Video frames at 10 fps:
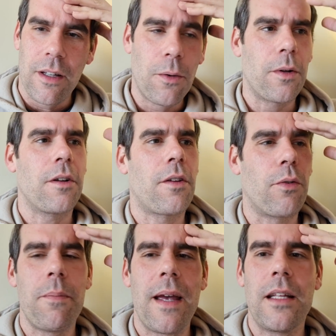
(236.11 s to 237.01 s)
In order to
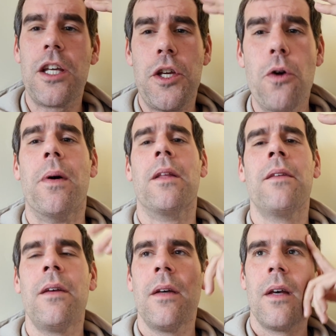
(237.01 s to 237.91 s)
remain
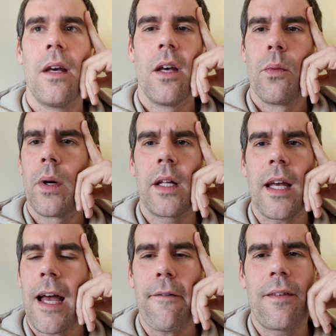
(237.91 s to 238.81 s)
human, we're going
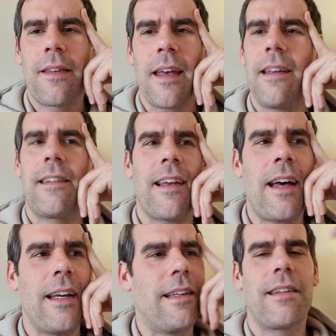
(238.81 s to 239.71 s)
to have to take
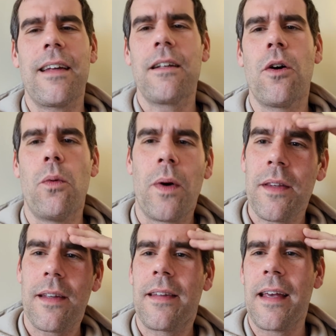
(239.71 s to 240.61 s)
sides. And I don't
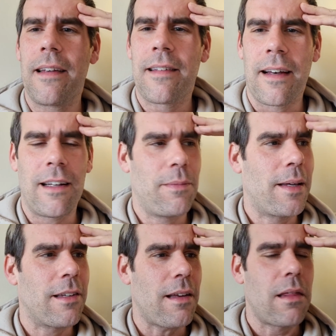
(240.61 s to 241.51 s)
want to take sides
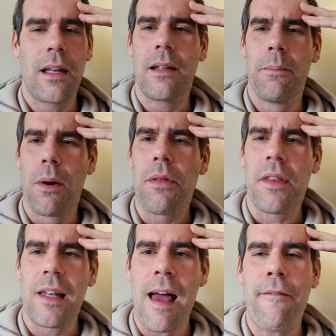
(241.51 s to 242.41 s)
because I think both
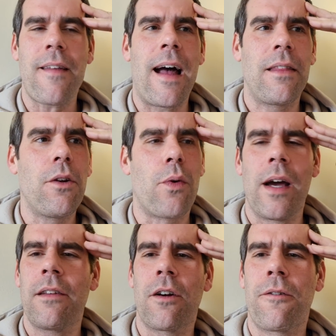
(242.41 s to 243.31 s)
the left and the
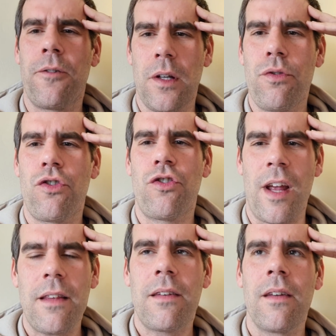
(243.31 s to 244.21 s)
right are full of
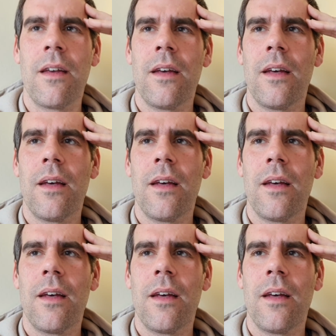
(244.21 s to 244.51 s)
shit.